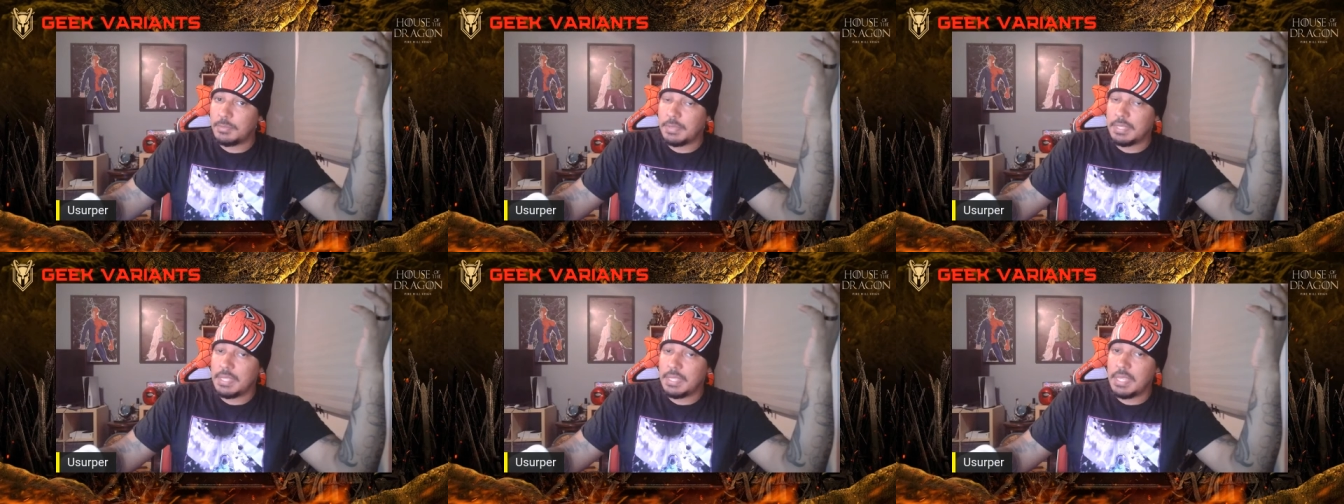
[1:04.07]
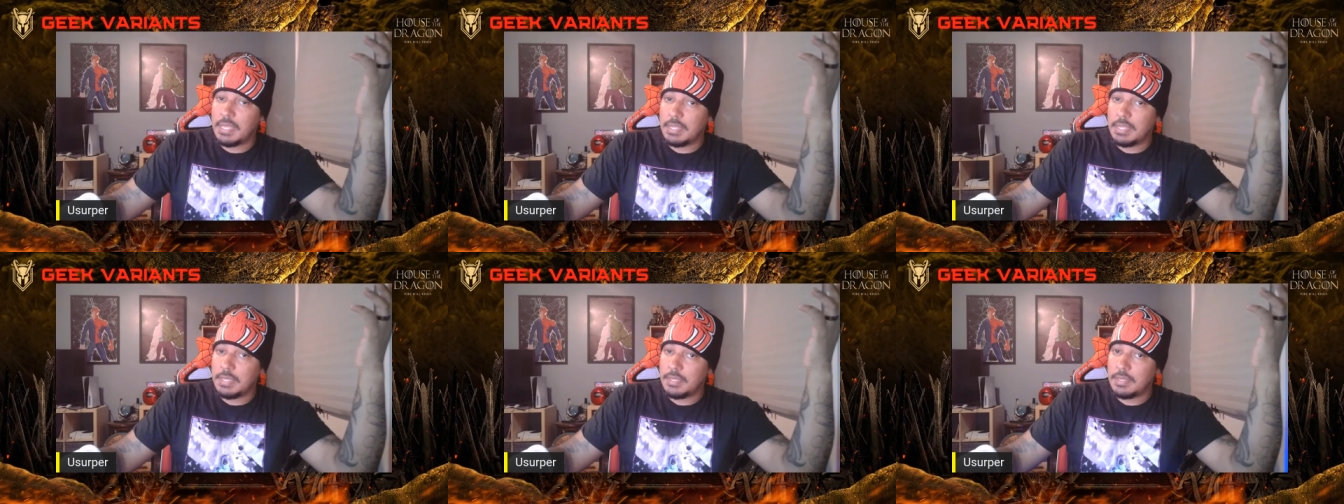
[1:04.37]

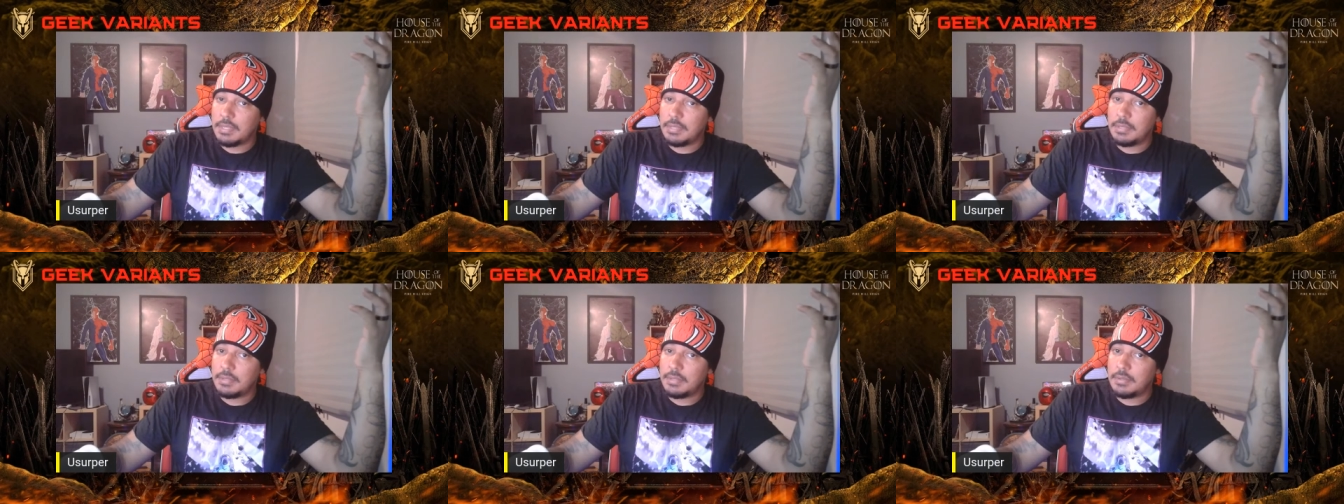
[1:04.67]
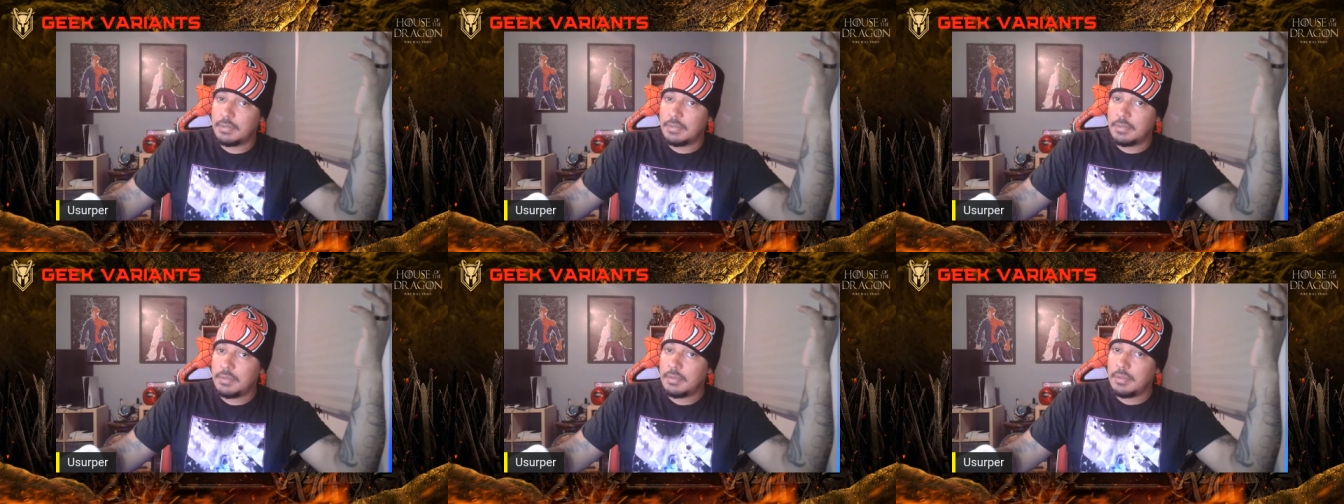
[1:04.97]
king,
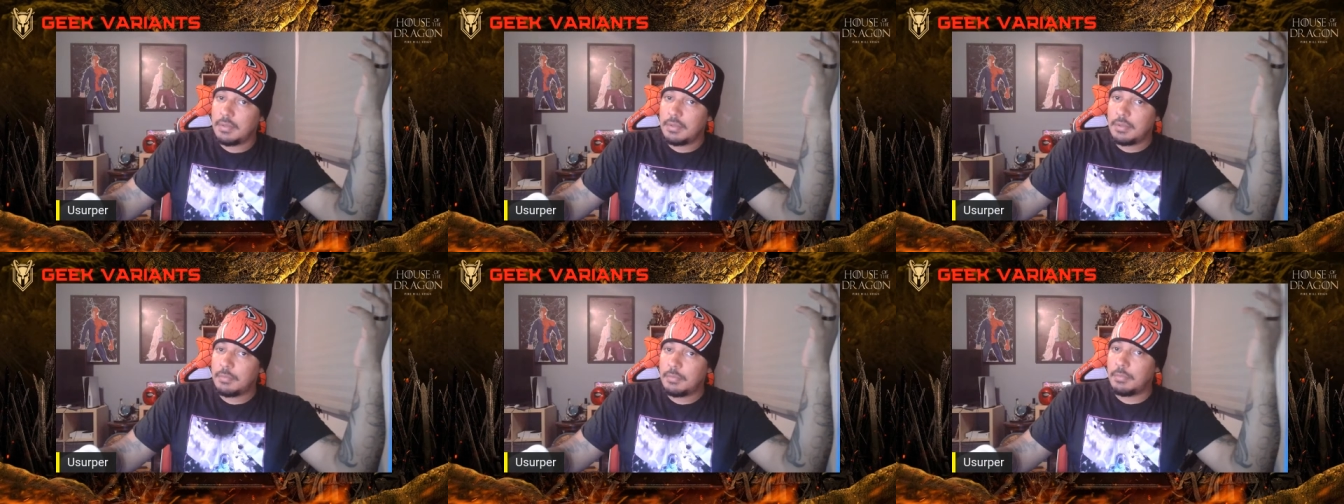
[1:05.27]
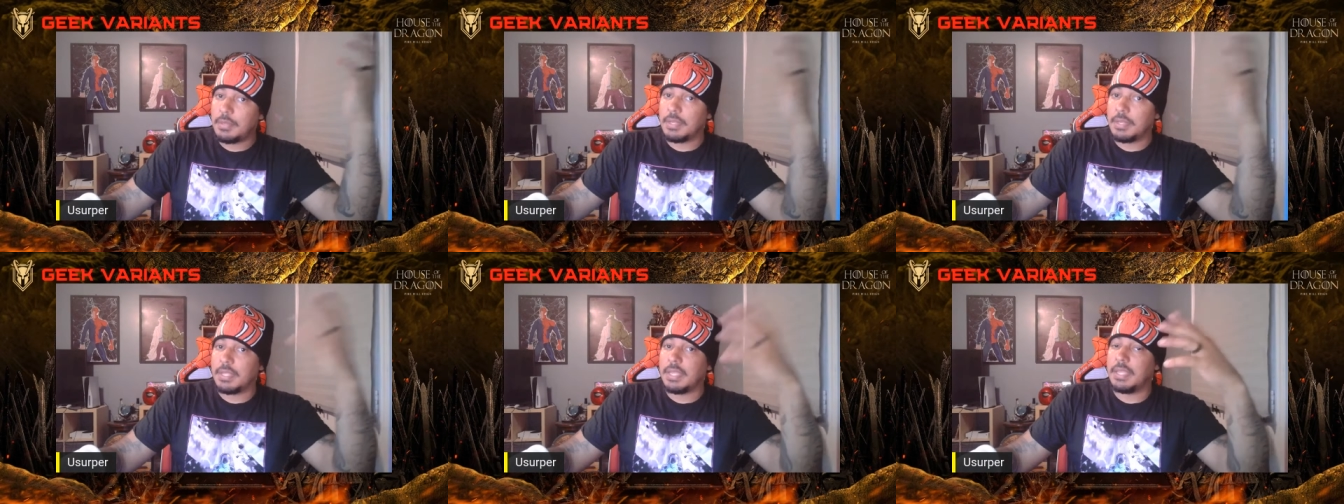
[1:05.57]

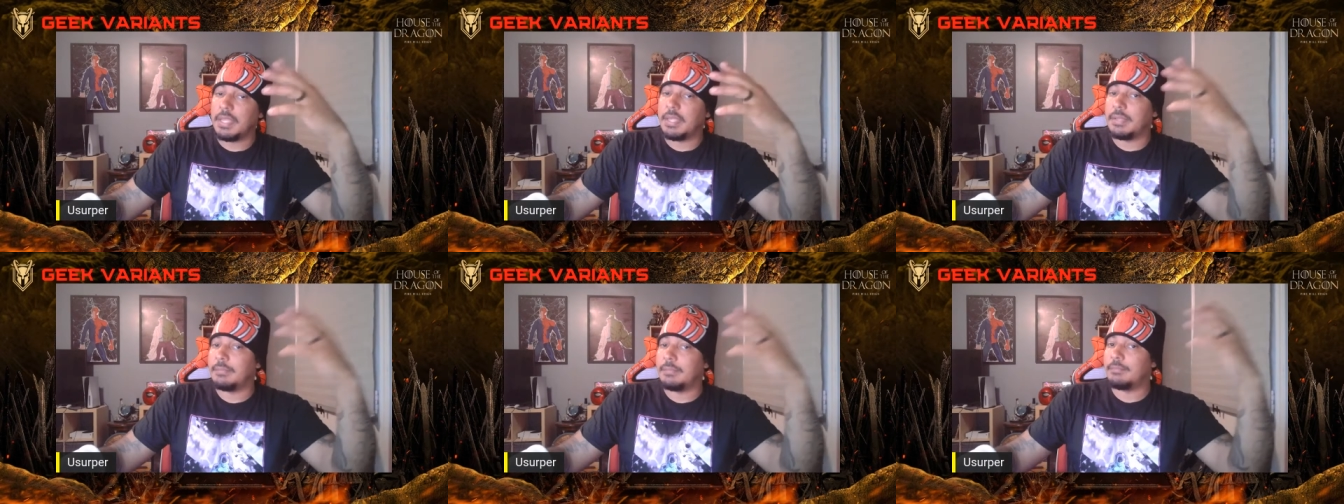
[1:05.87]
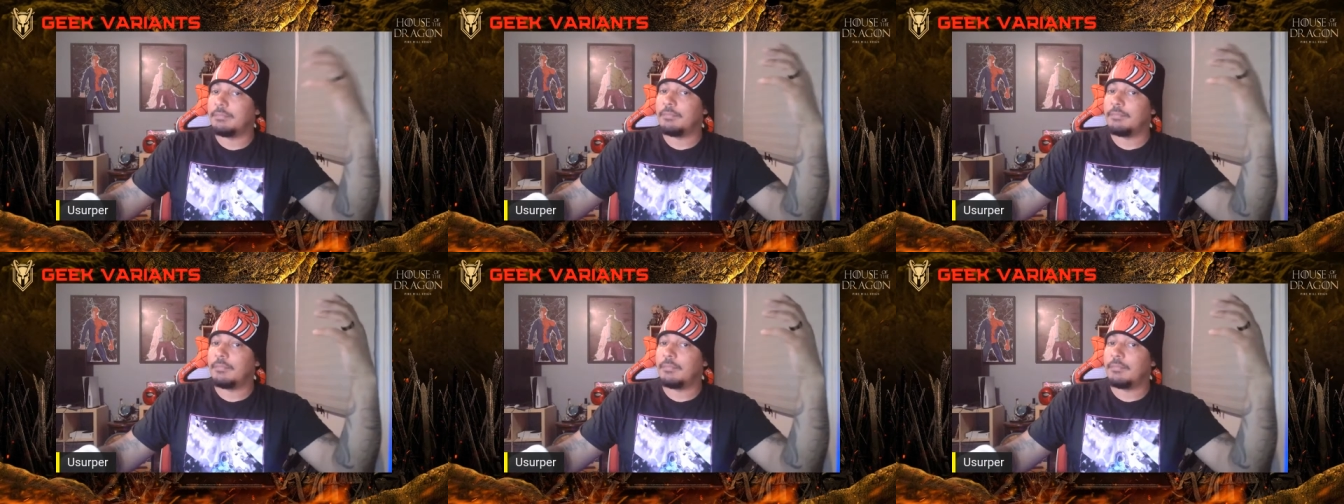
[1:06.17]
but again,